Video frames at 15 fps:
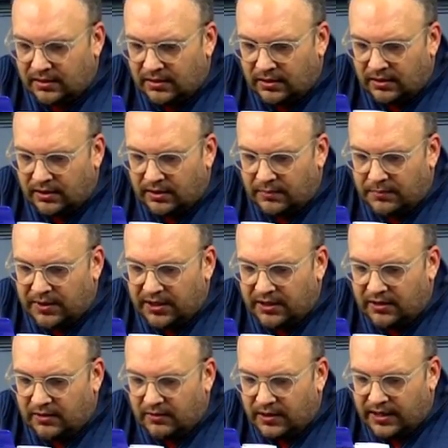All right, I'm going to
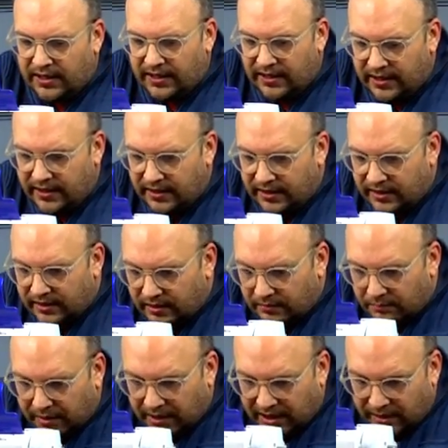go ahead and
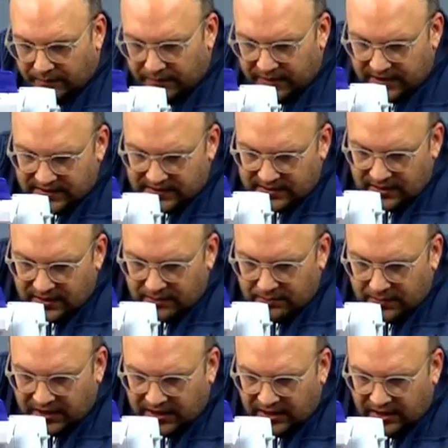pop this in my
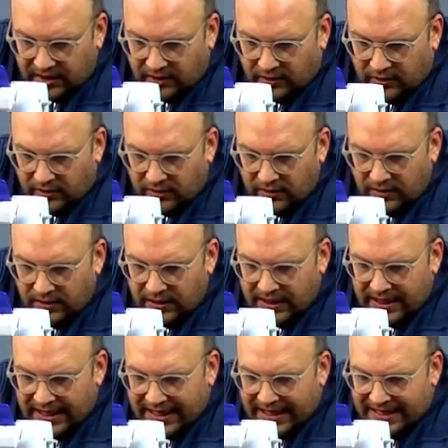needle.
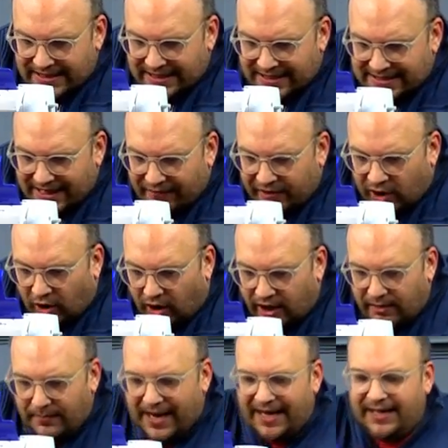It does have an
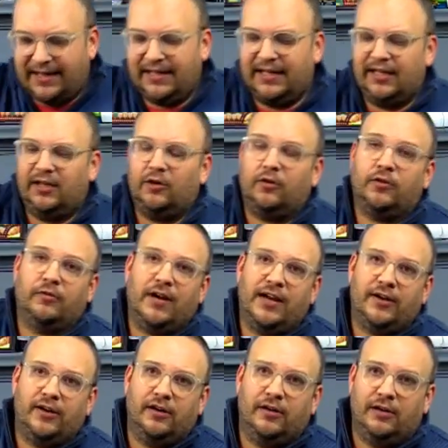automatic needle
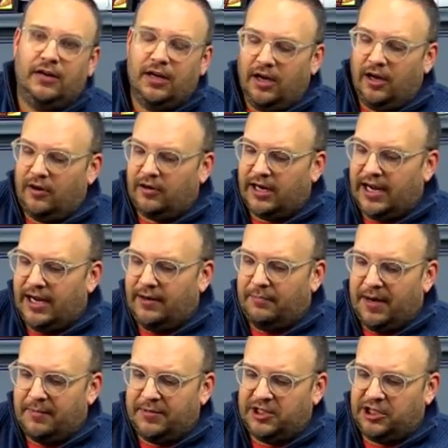threader okay, my
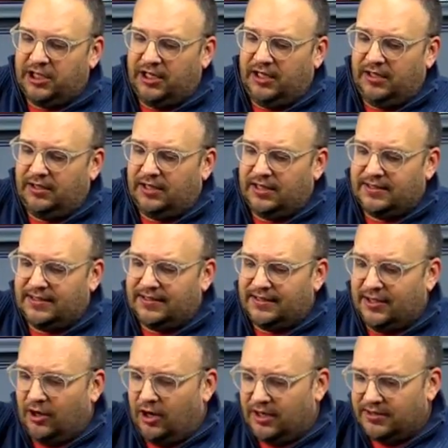machine, because it's an
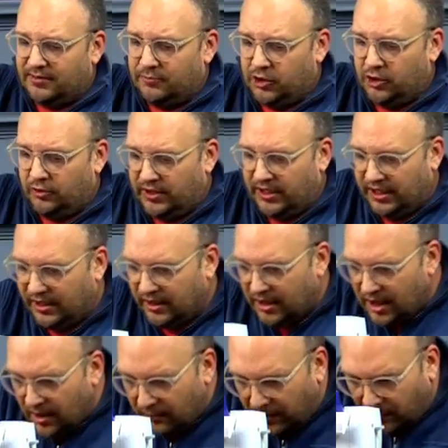awesome Juki.
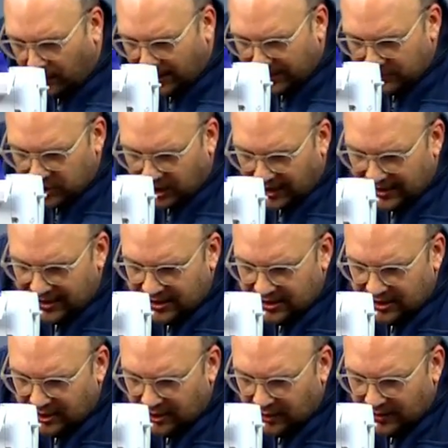But what I'm trying to
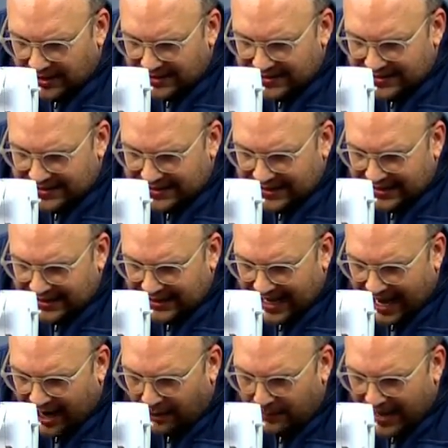do is see
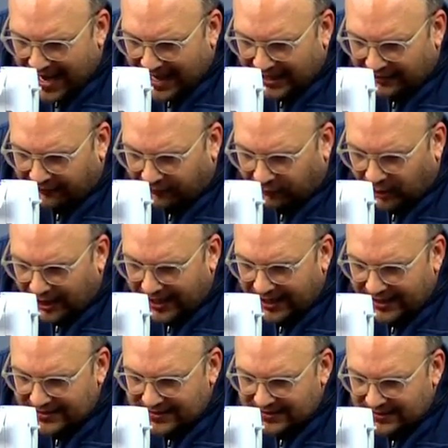how bad it
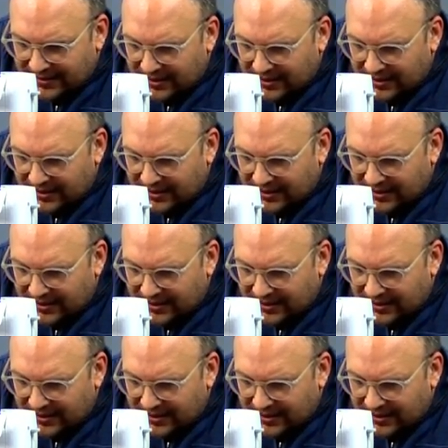frays